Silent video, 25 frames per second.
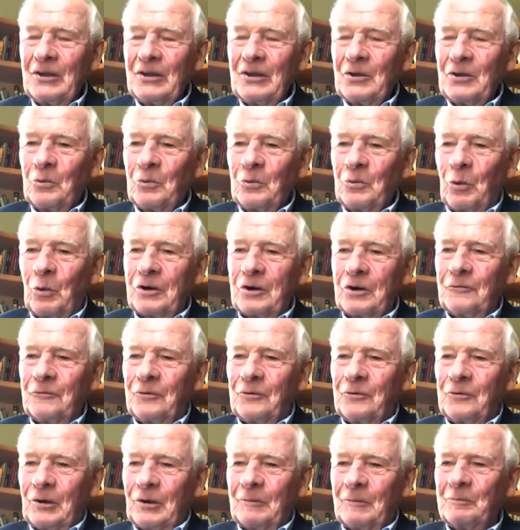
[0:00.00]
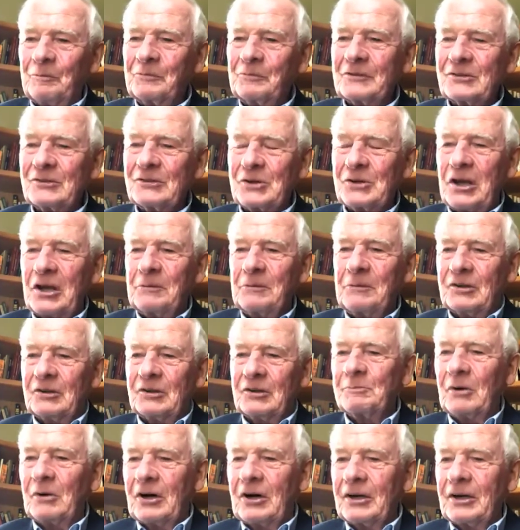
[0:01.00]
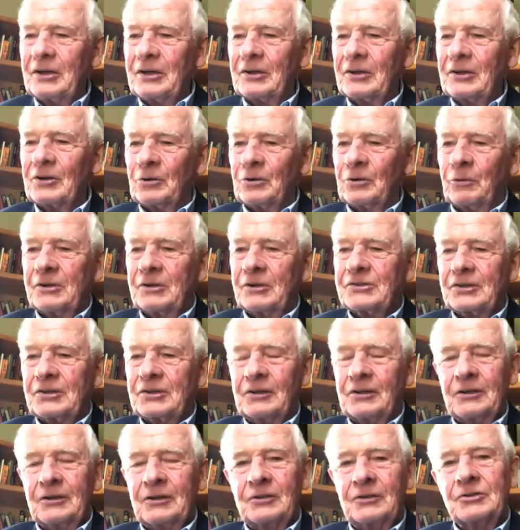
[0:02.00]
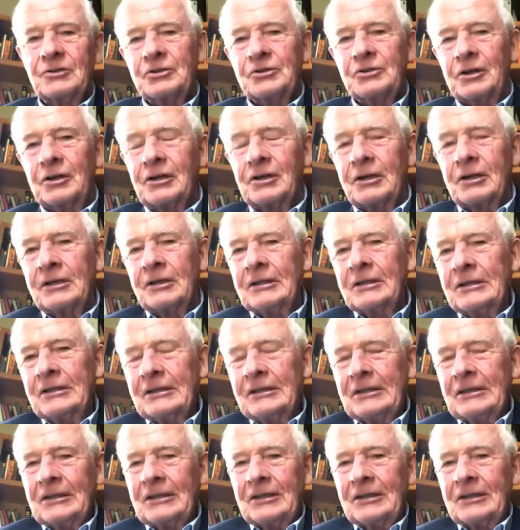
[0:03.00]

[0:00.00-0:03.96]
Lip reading: wonderful statements by Carissa and Jenna as